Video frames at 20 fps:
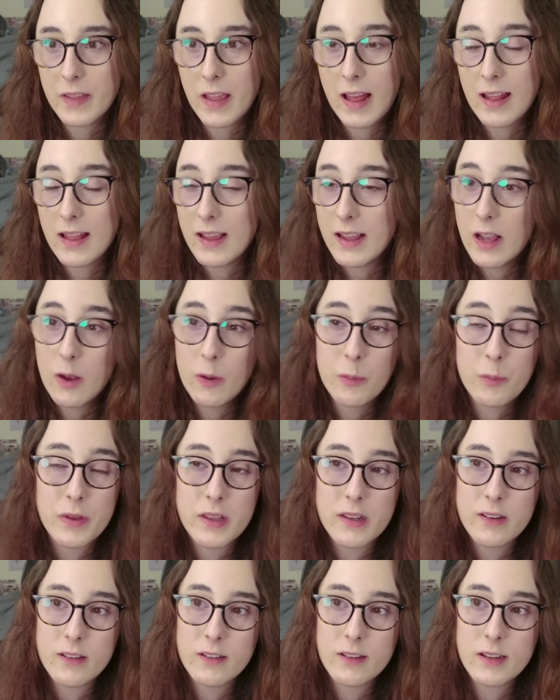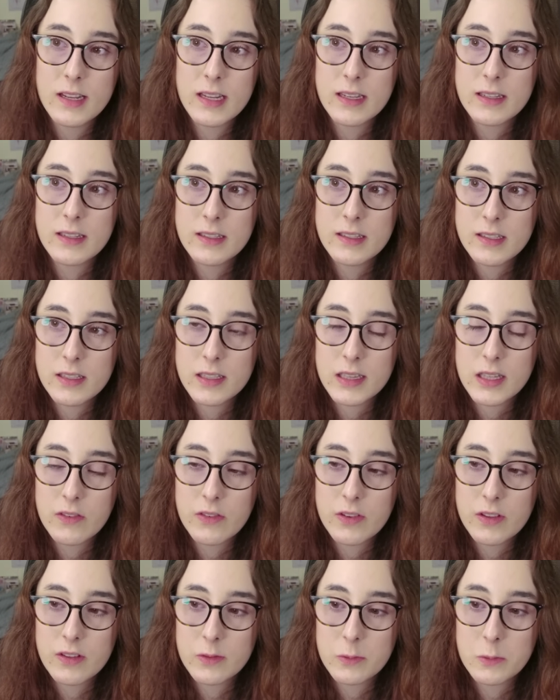I like how Peter and
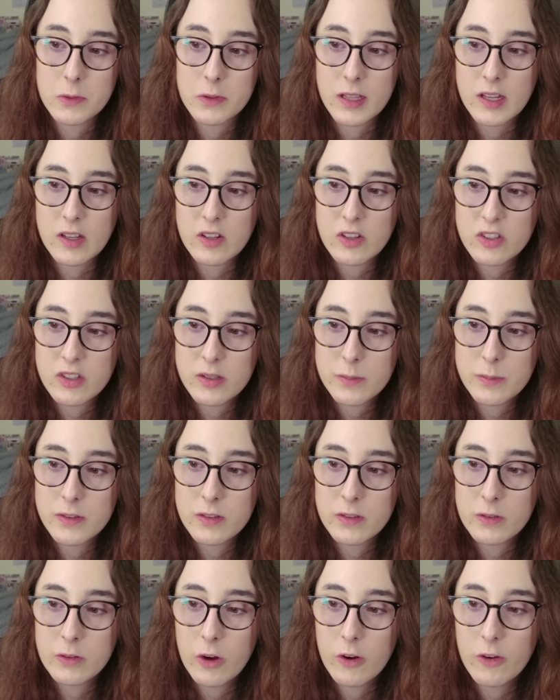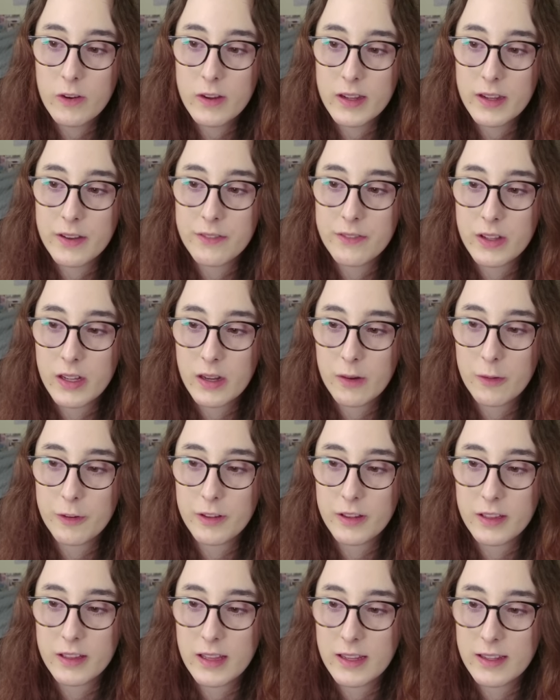Olivia's relationship is growing. I think I
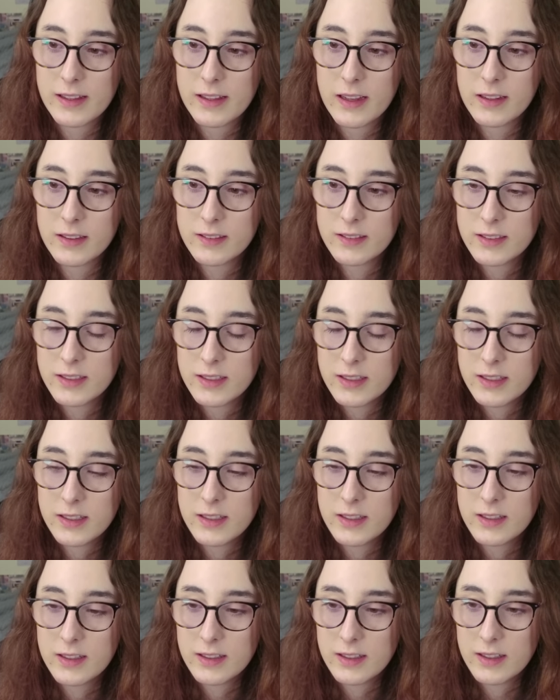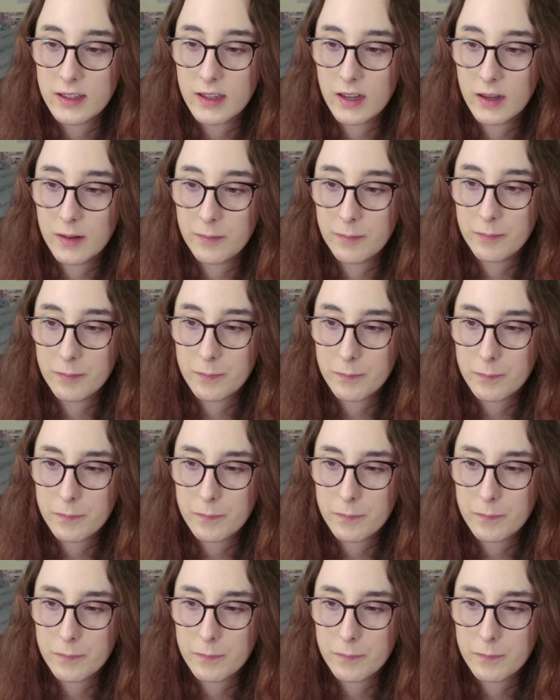really like that. When